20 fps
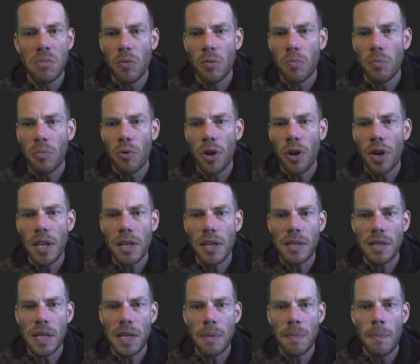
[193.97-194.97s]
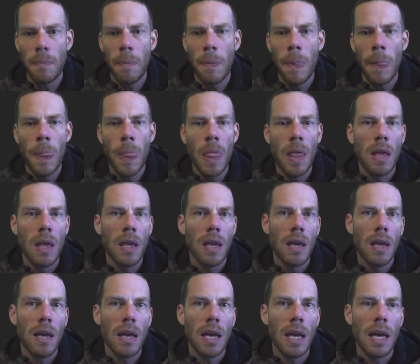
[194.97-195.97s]
Pretty easy.
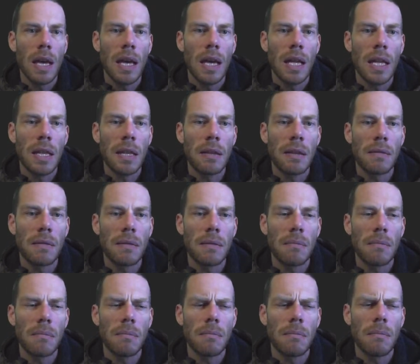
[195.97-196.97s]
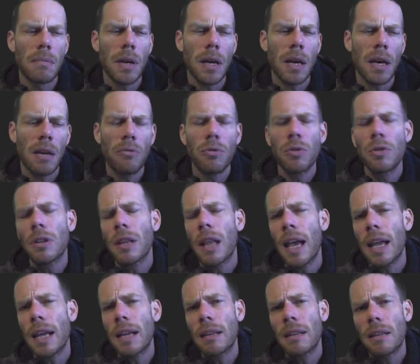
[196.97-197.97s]
And I would
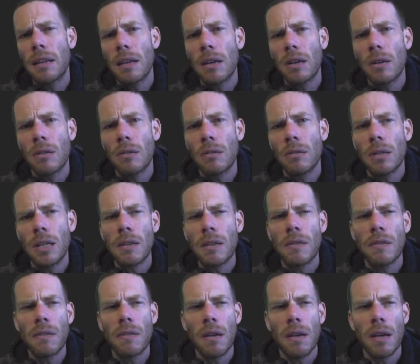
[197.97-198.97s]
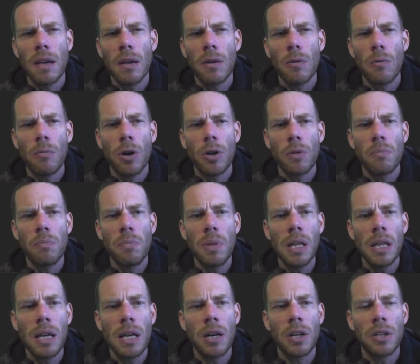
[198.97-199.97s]
like now, let's say, 1
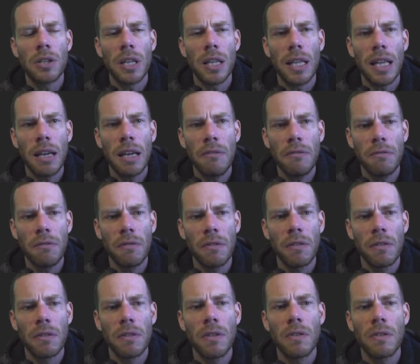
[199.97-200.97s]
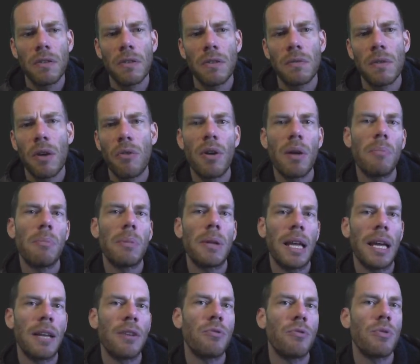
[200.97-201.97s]
pillar on the left. This is where I
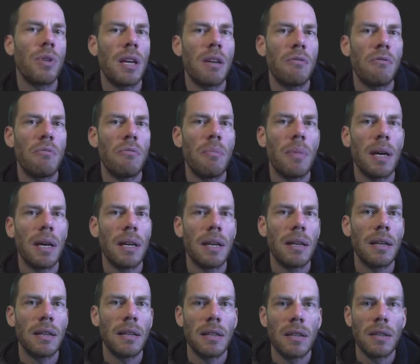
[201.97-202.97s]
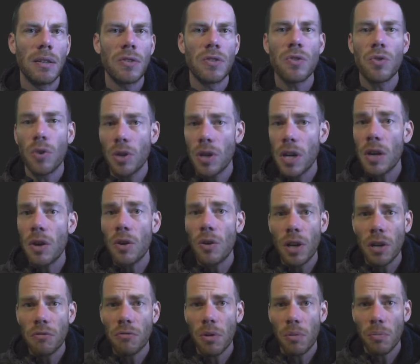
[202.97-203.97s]
plan to have my sorting
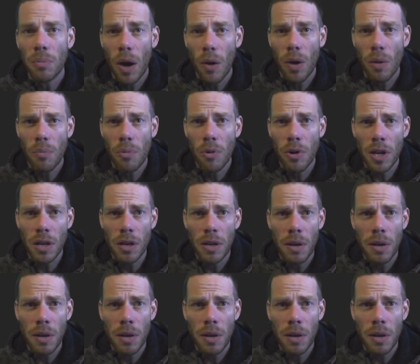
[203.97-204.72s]
order from PowerPoint.